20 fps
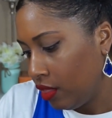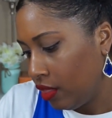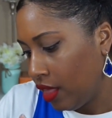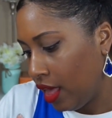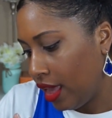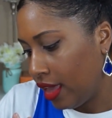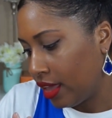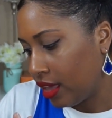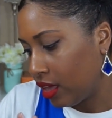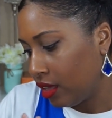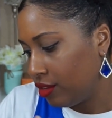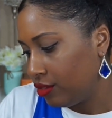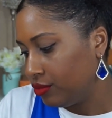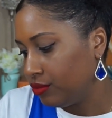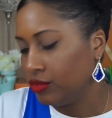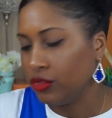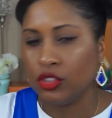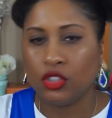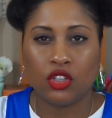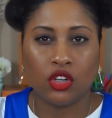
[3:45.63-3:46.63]
like
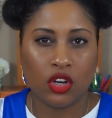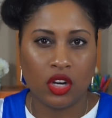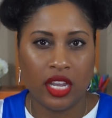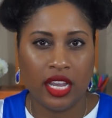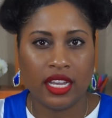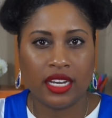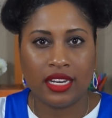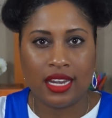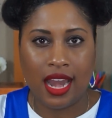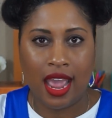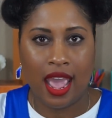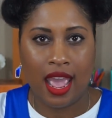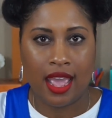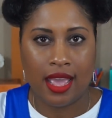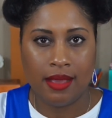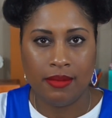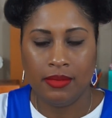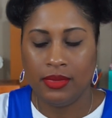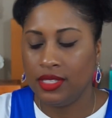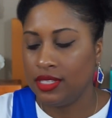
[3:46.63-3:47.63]
Greek
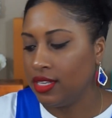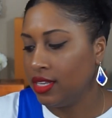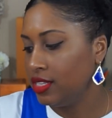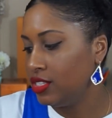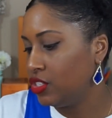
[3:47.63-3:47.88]
names.